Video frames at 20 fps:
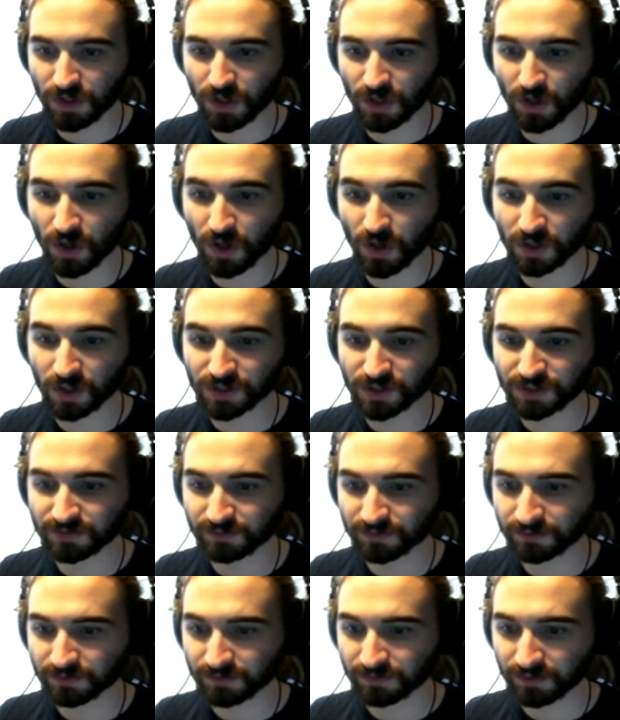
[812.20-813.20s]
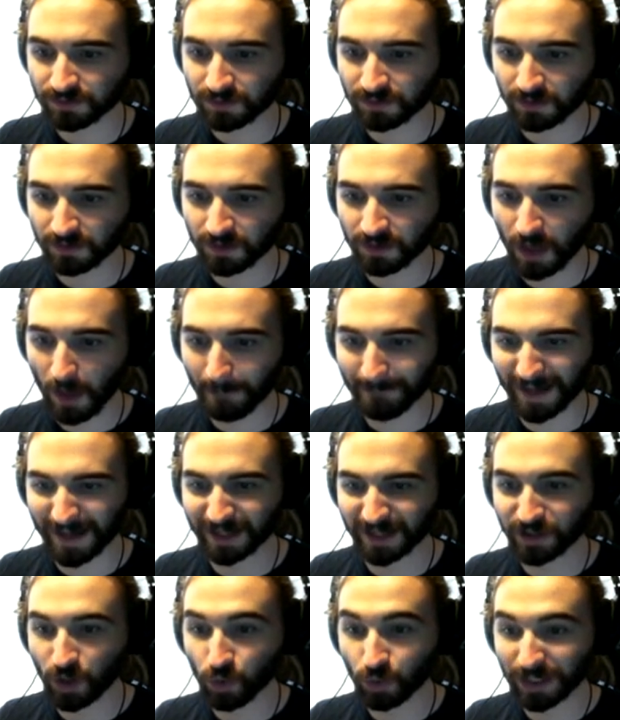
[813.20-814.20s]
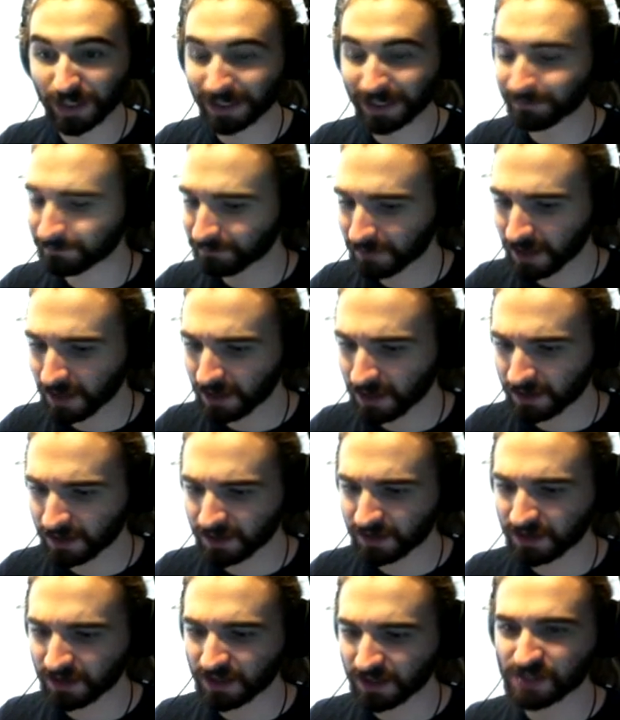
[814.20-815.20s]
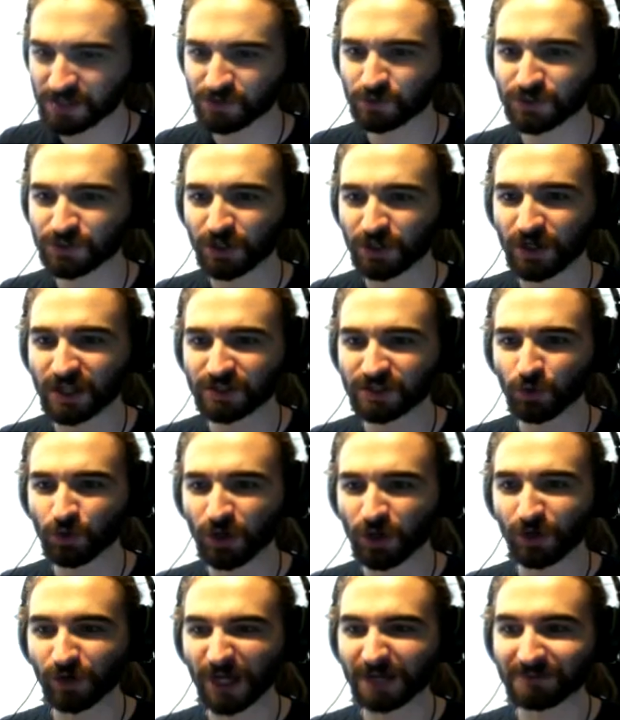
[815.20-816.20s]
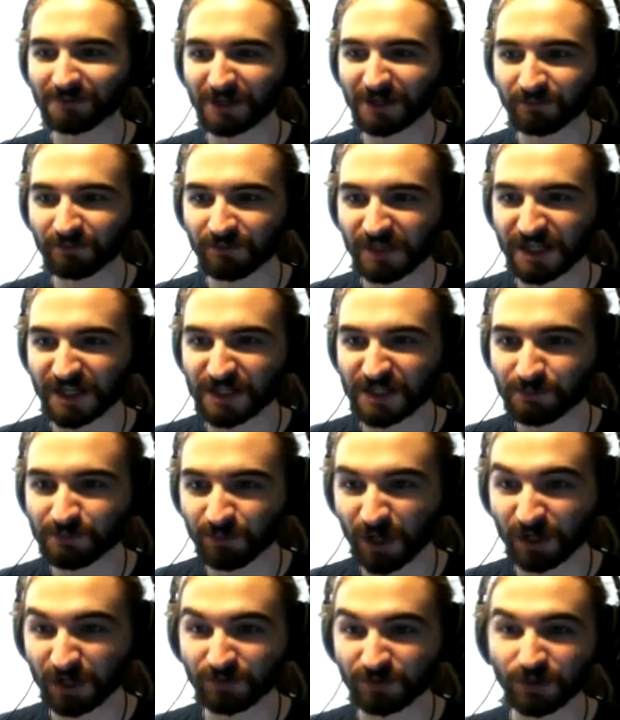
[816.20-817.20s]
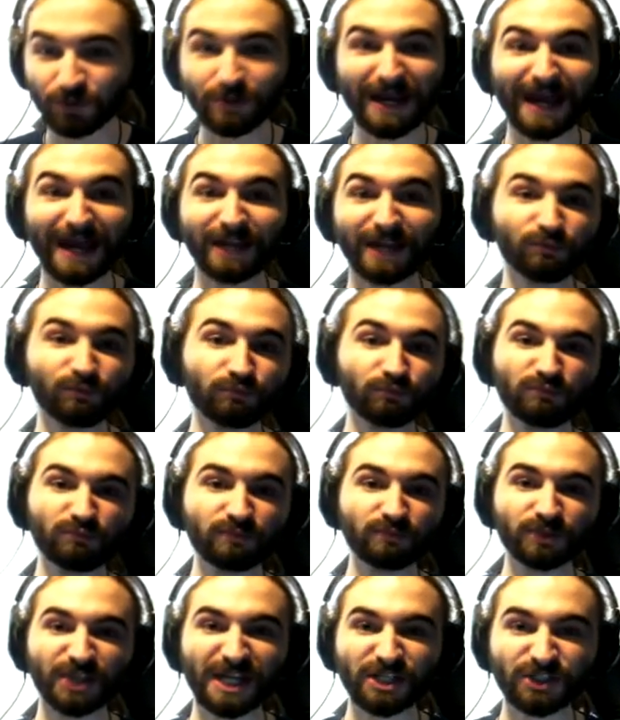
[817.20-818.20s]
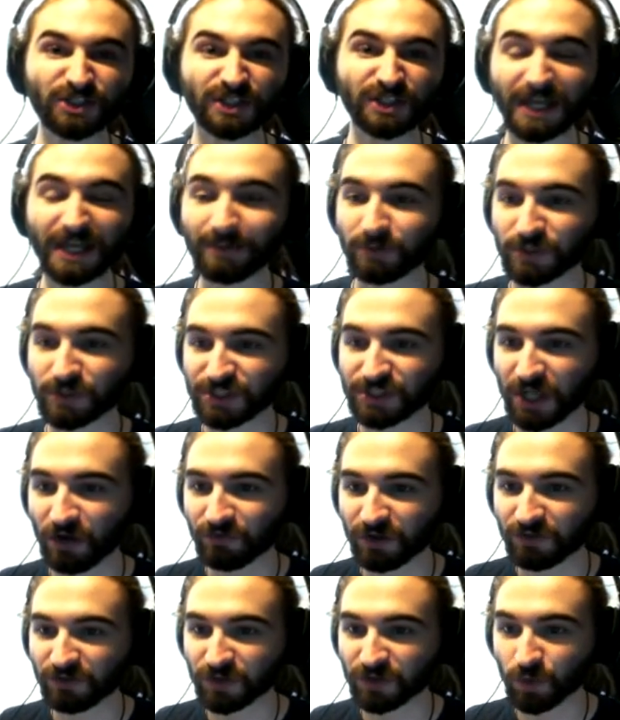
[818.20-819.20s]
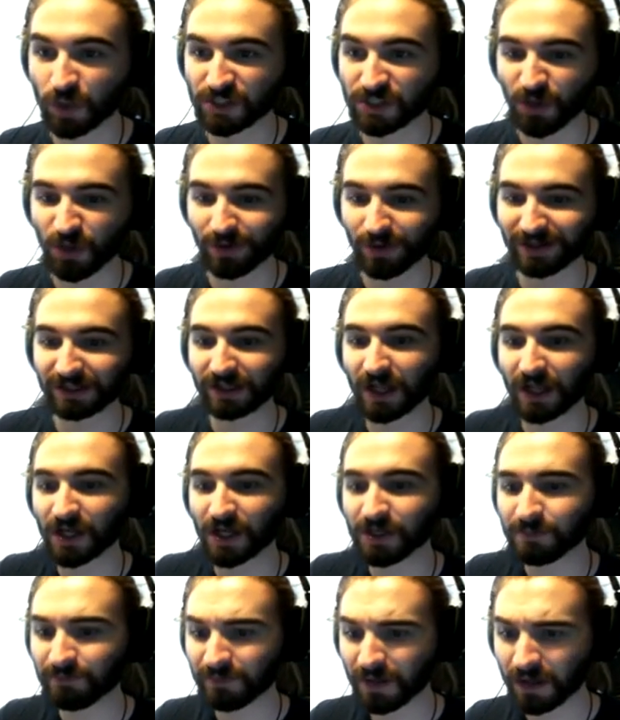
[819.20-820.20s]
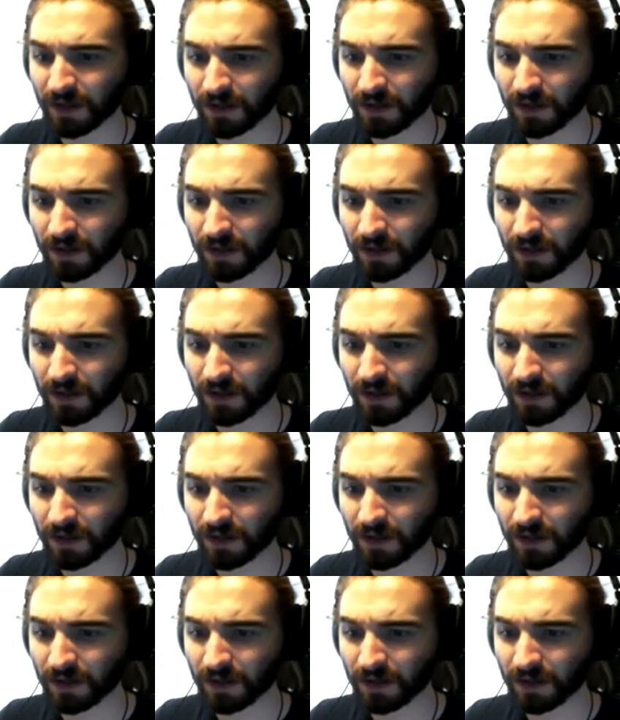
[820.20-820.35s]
Yes. Magnolia. It's auto-naming these, but you can change the name yourself if you are so inclined.